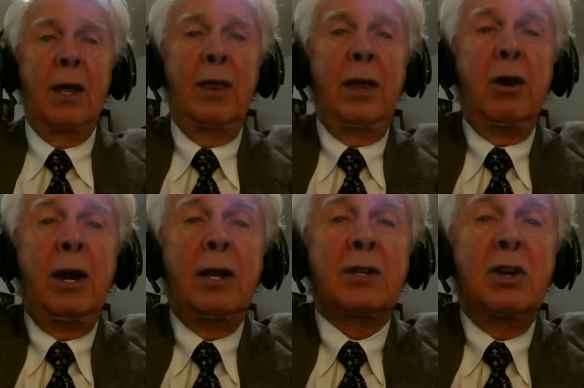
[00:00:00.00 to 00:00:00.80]
There
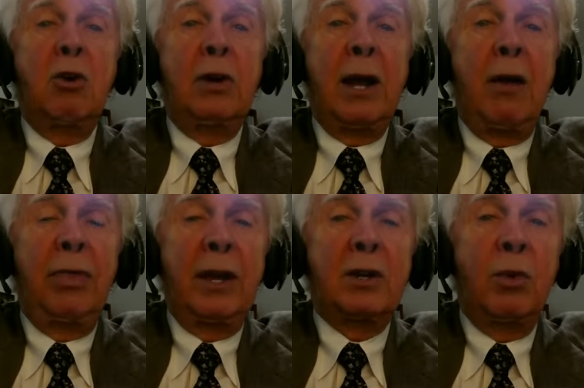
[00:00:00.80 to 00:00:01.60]
is no
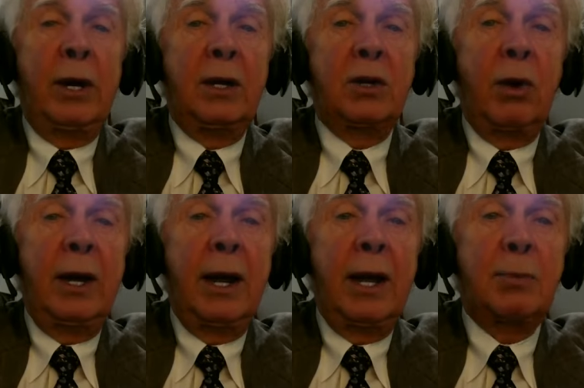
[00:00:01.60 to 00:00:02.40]
doubt that
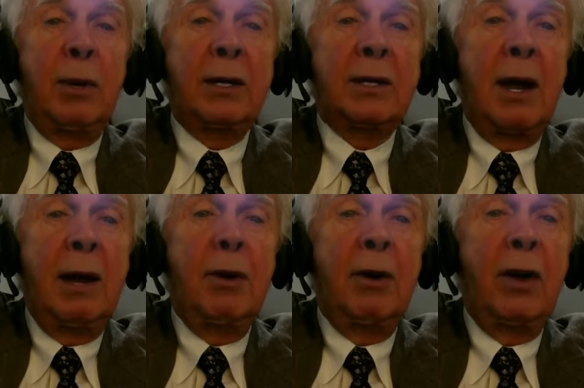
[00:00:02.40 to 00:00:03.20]
2020 has been a
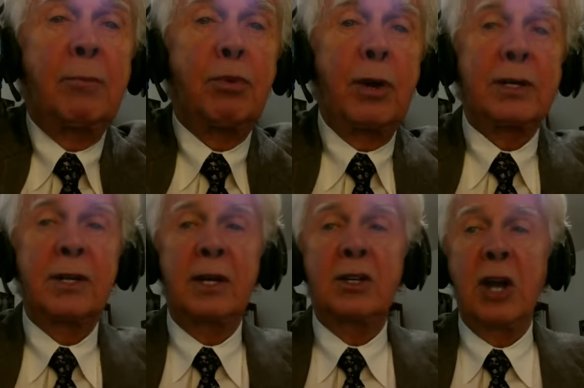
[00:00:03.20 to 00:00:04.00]
time of
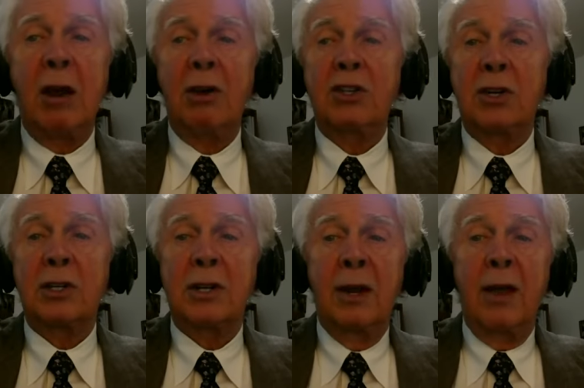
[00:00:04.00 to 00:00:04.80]
unprecedented
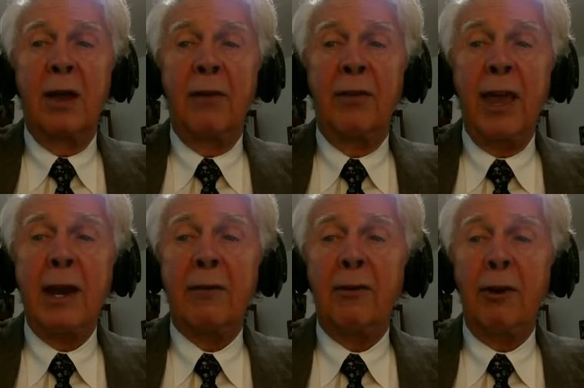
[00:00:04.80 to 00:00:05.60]
challenges.
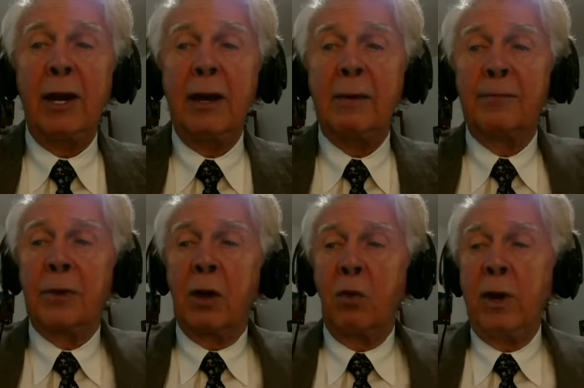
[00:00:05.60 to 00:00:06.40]
Thankfully,
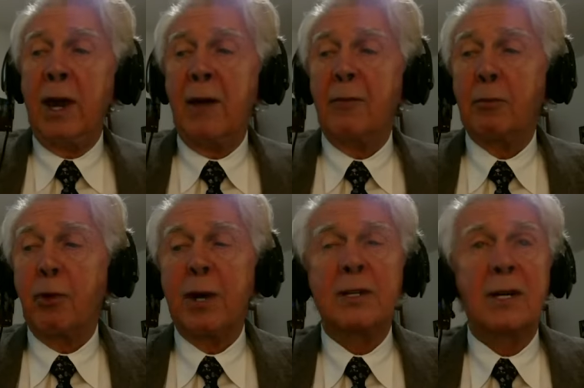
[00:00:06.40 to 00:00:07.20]
we have a
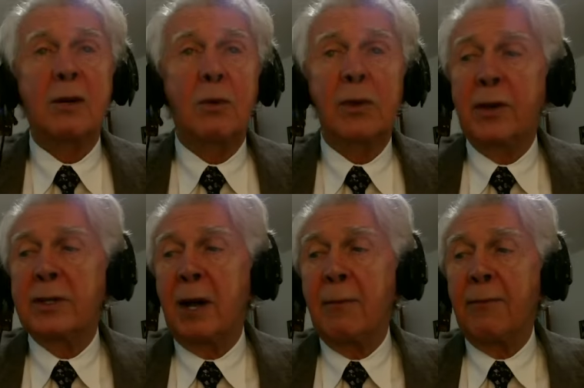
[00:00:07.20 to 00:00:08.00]
president with the
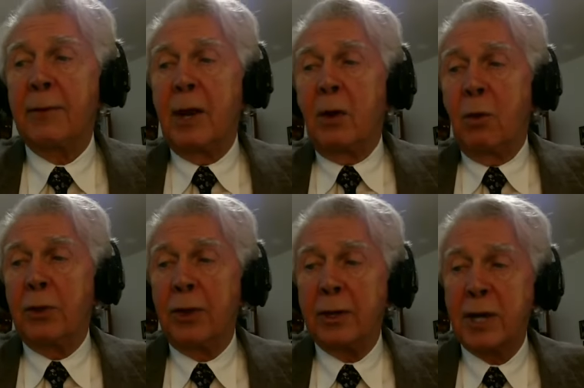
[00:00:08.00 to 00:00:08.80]

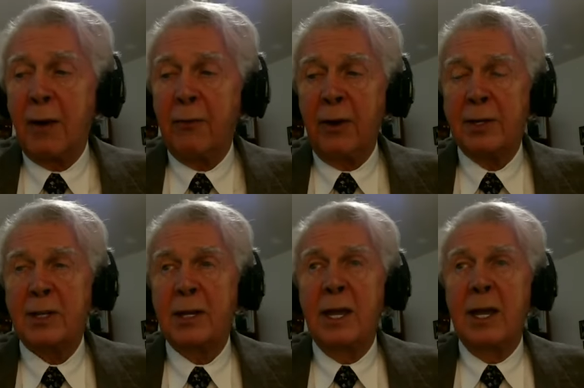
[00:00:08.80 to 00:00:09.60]
toughness,